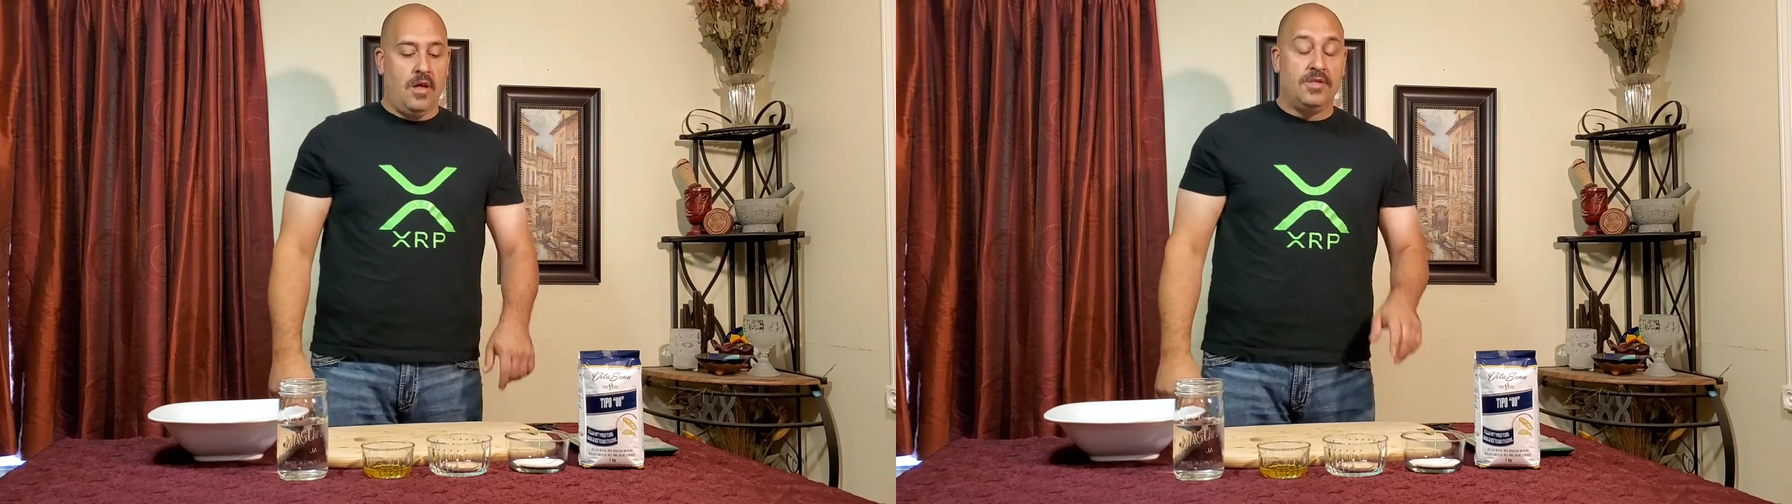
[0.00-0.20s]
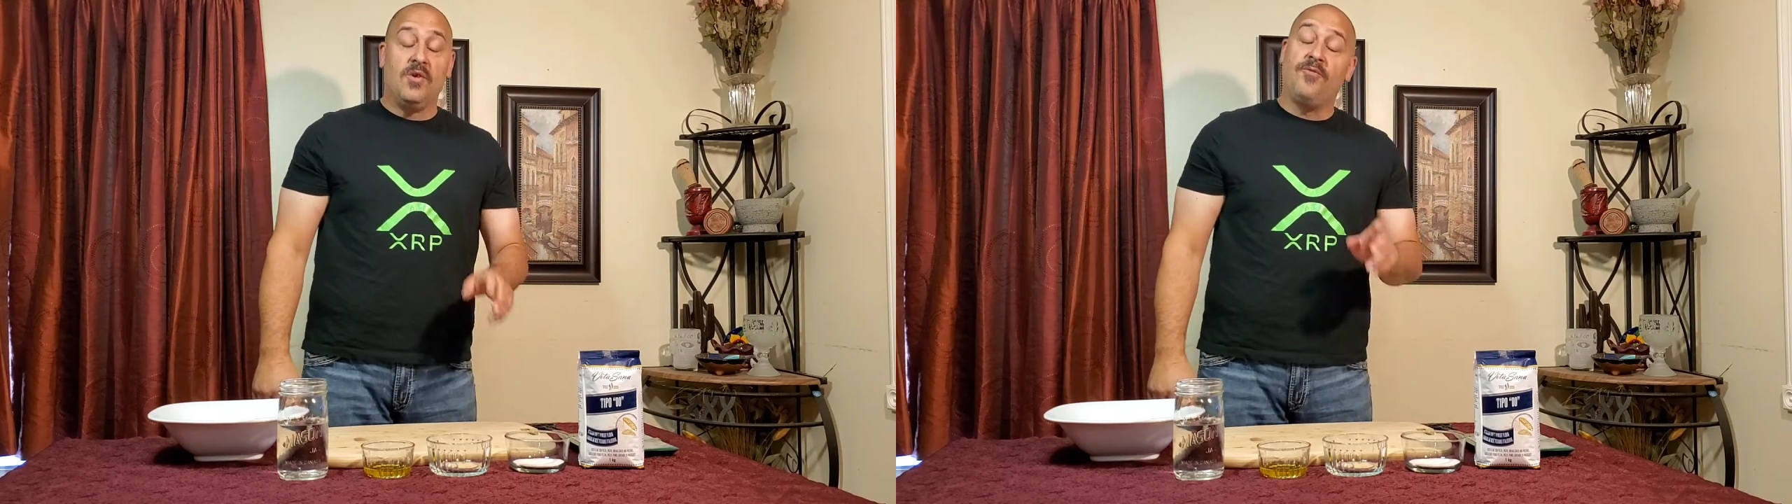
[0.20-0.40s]

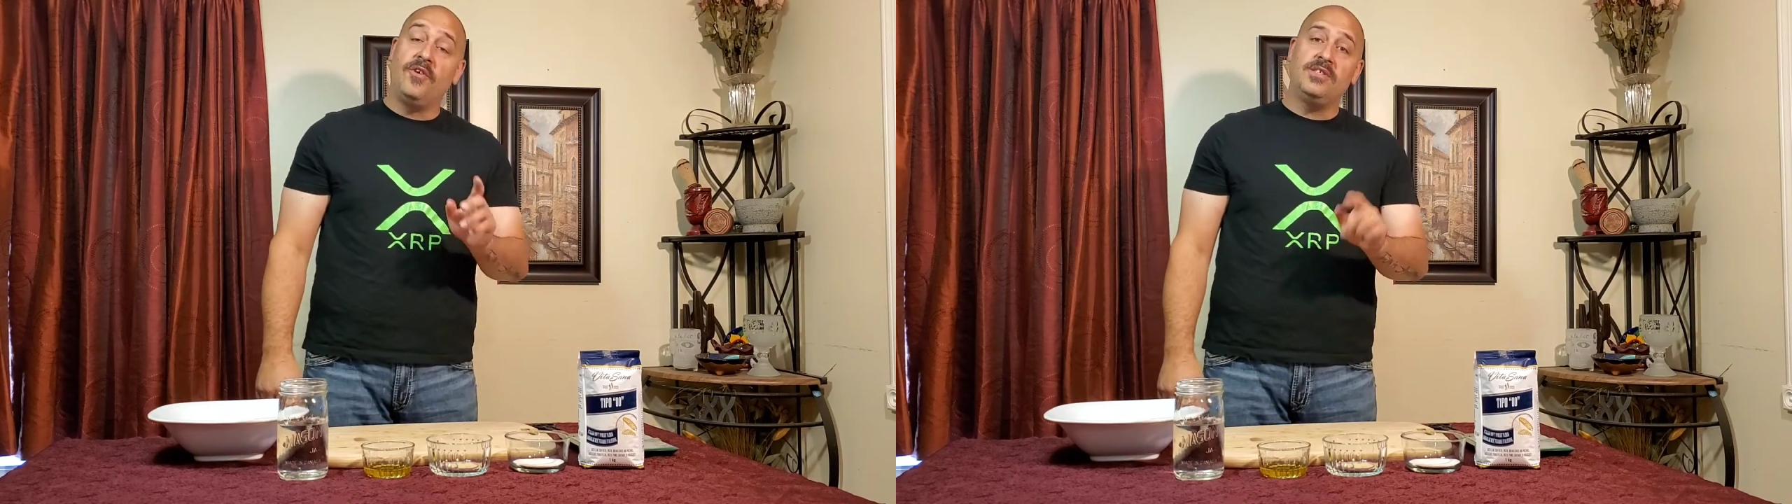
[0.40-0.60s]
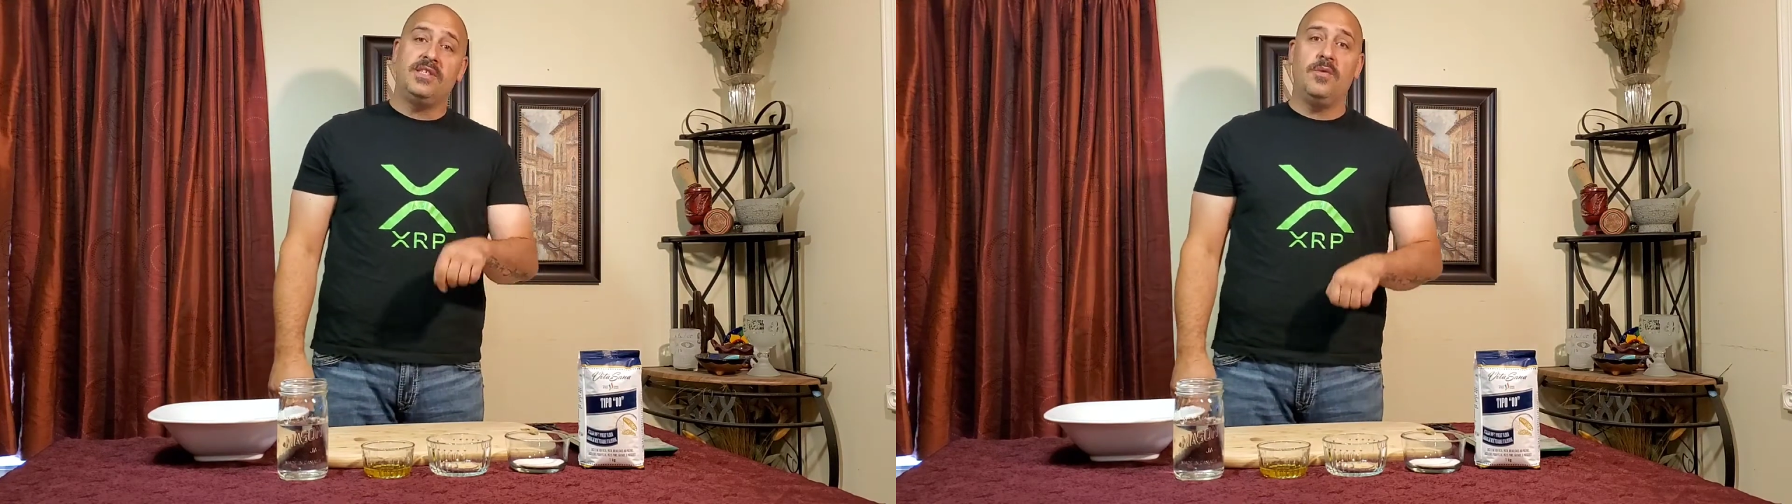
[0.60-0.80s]
So
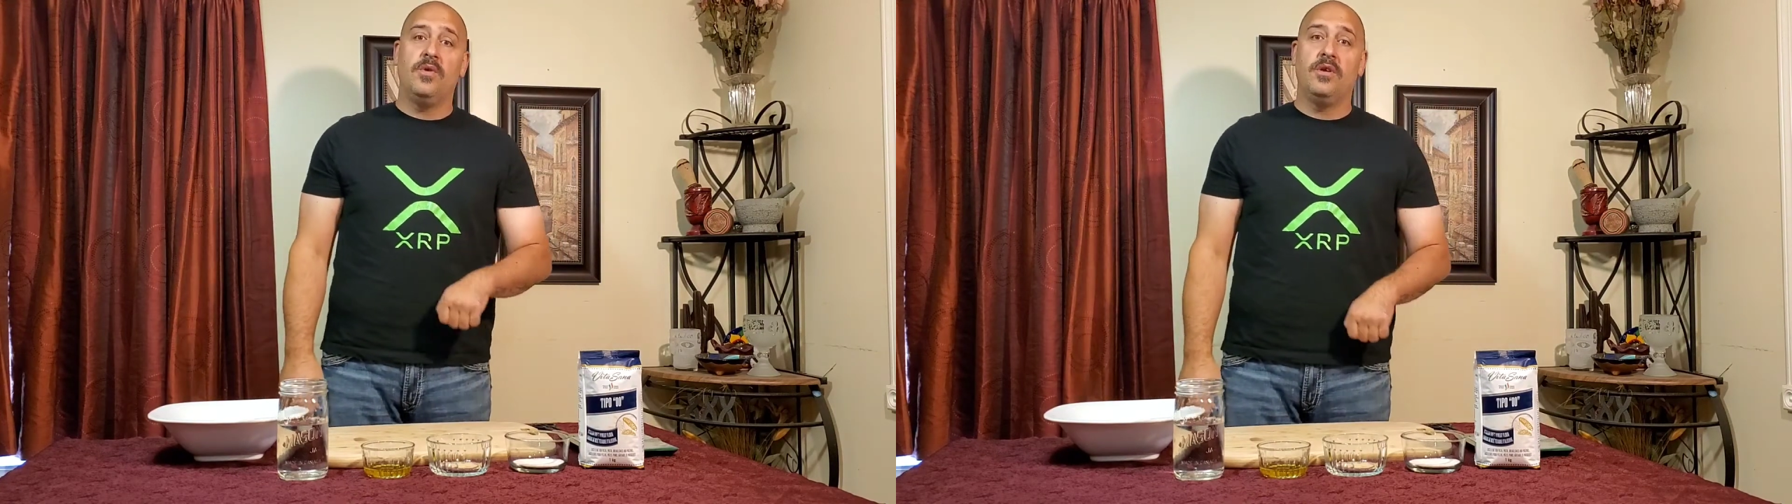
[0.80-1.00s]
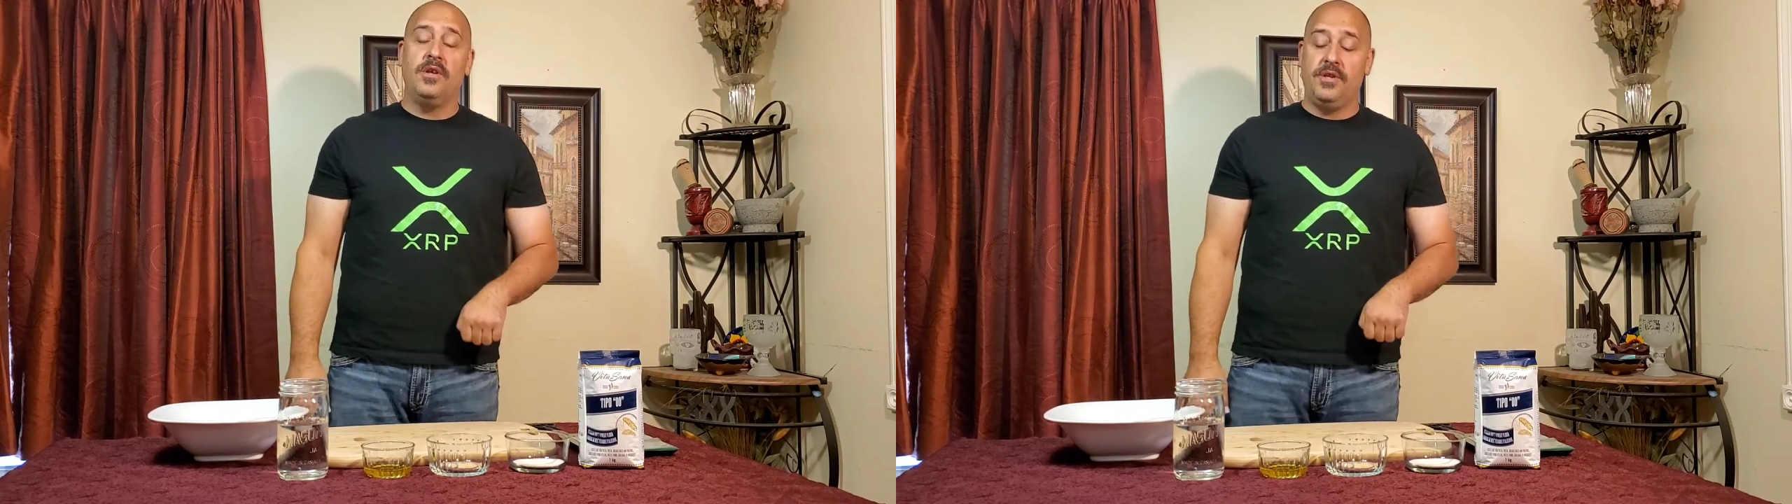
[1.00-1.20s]
first thing
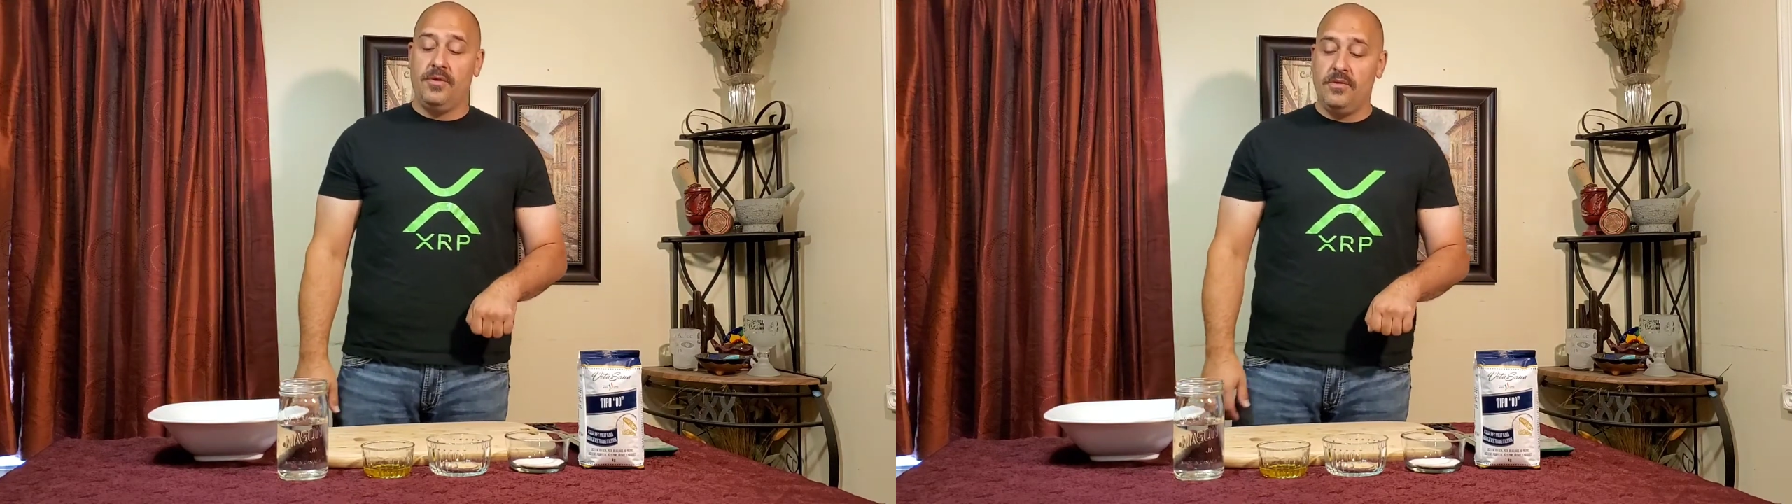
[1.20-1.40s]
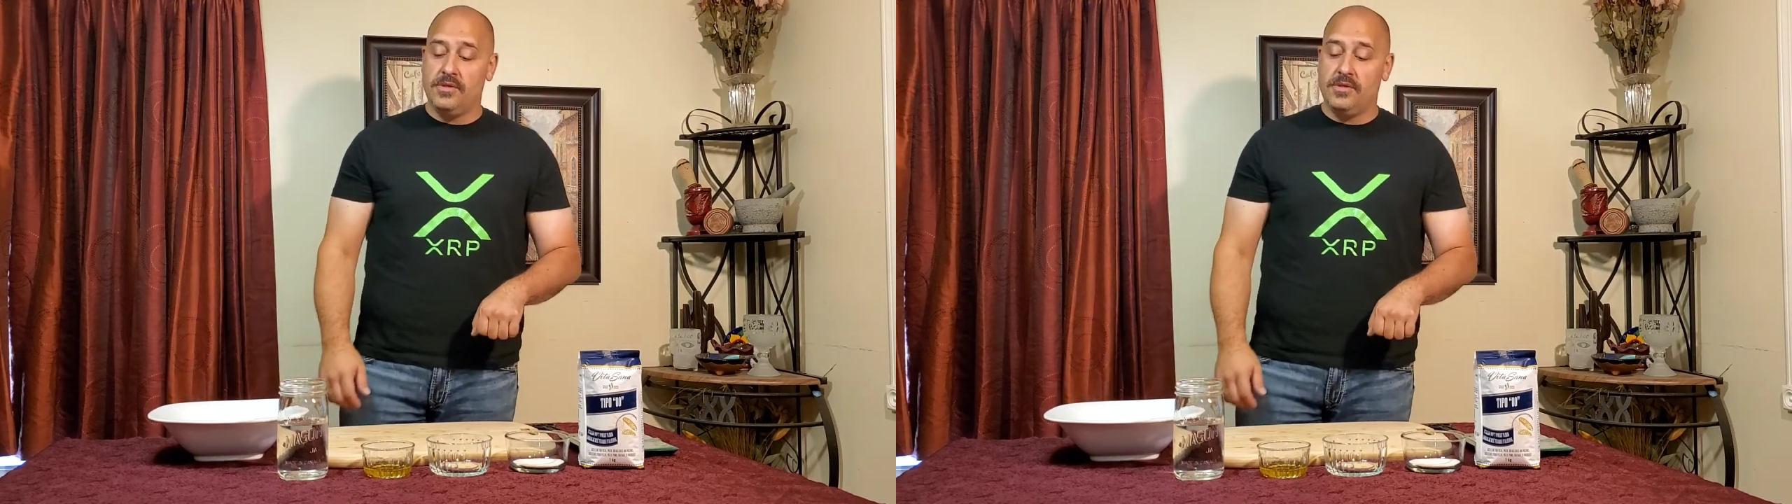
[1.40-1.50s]
we're going to do